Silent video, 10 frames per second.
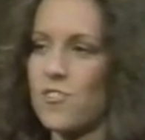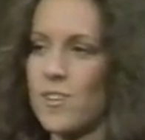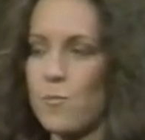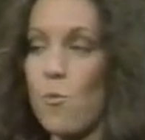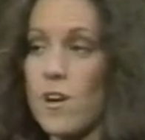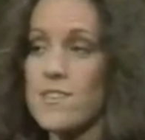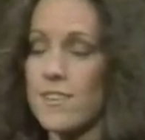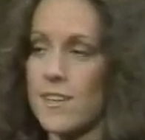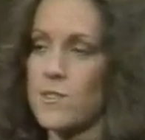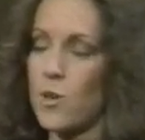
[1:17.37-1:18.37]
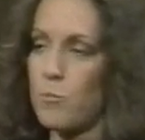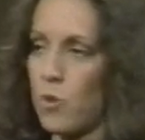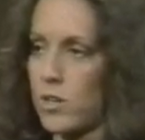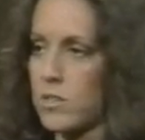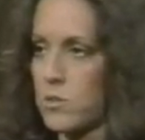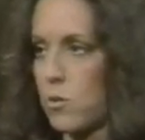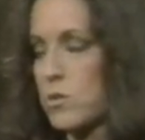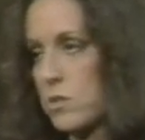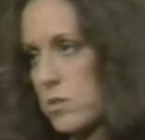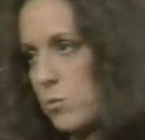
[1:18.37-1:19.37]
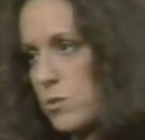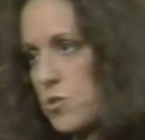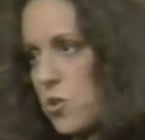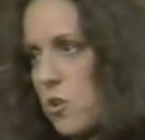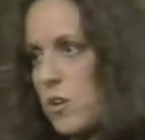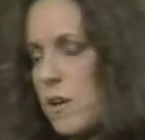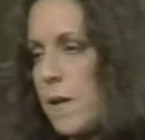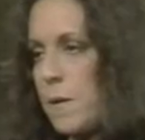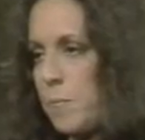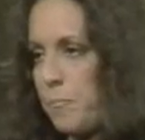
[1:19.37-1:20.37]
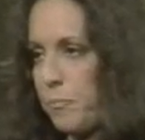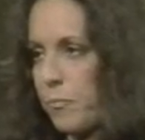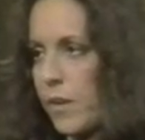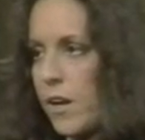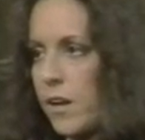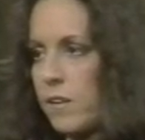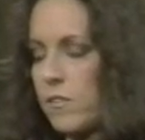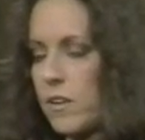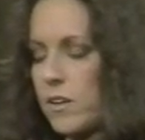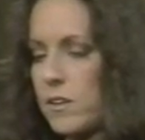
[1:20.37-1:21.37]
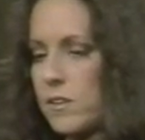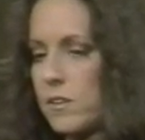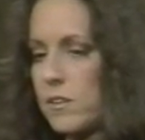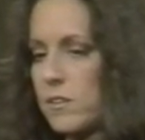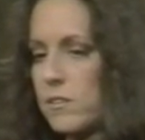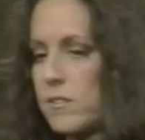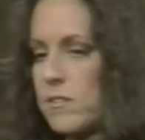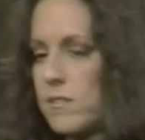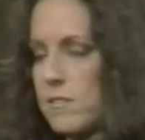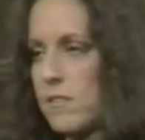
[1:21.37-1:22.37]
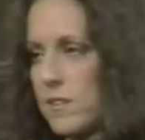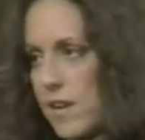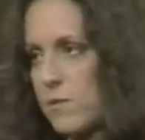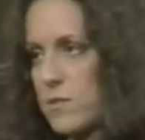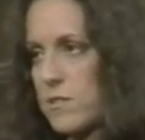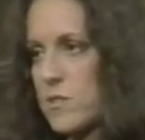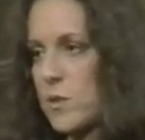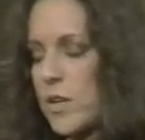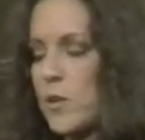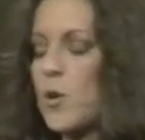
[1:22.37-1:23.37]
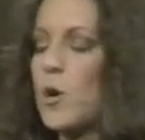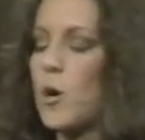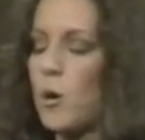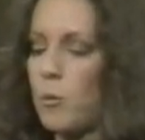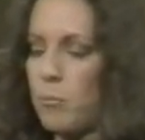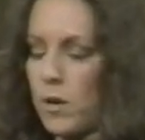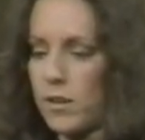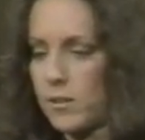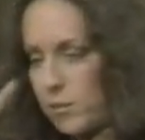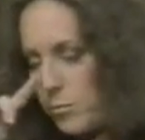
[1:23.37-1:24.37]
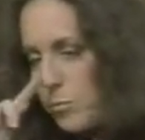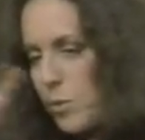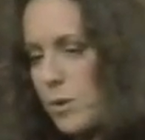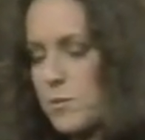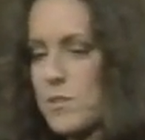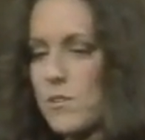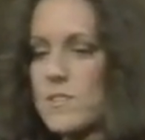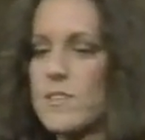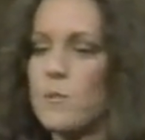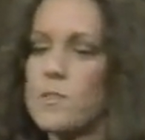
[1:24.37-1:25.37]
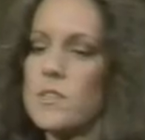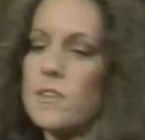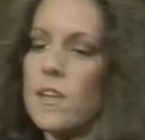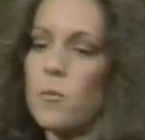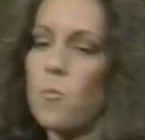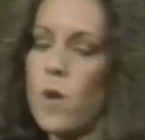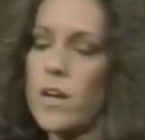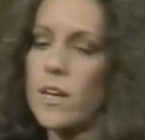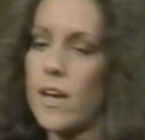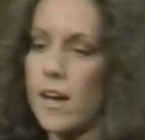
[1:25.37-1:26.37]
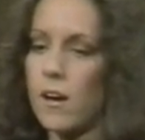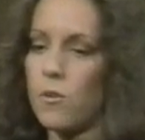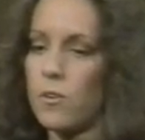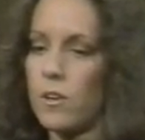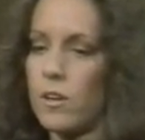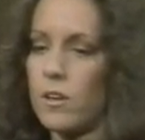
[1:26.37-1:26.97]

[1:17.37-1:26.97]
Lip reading: she was at that time writing songs, and so was John, and they didn't announce it until later. But what I was going to say was that they went out